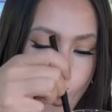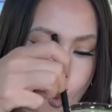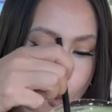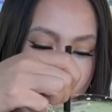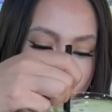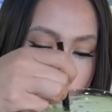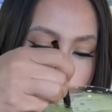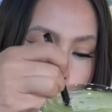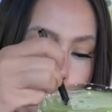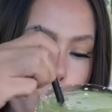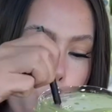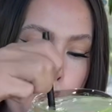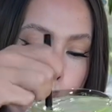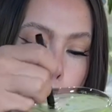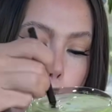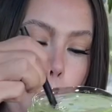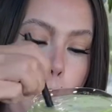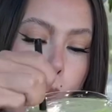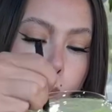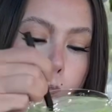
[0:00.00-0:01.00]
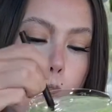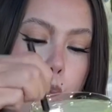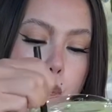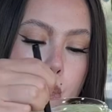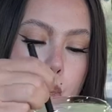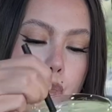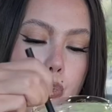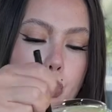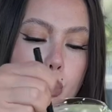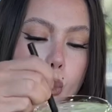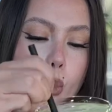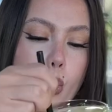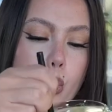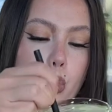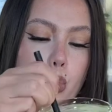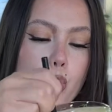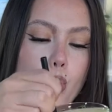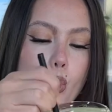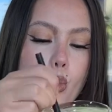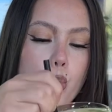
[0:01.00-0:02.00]
One through ten, one through ten.
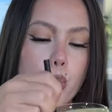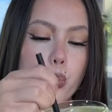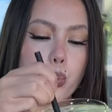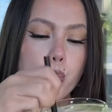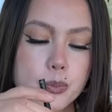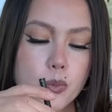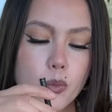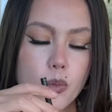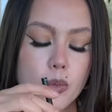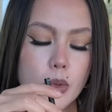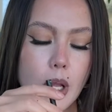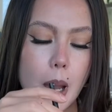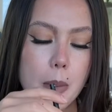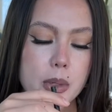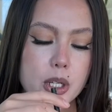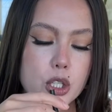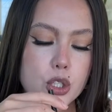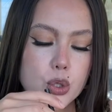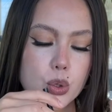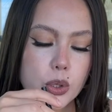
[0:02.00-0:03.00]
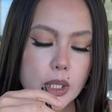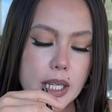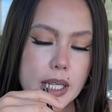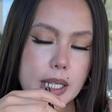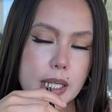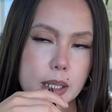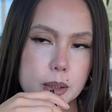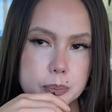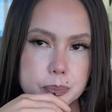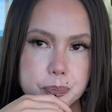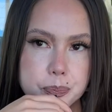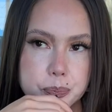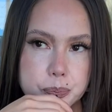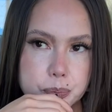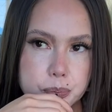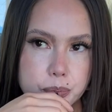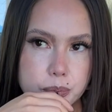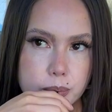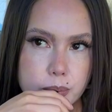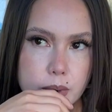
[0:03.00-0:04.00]
I'm gonna do like
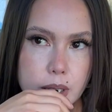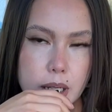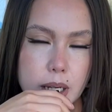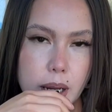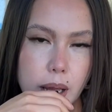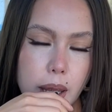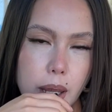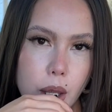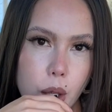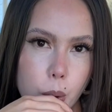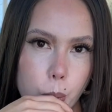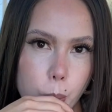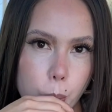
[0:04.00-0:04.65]
an eight.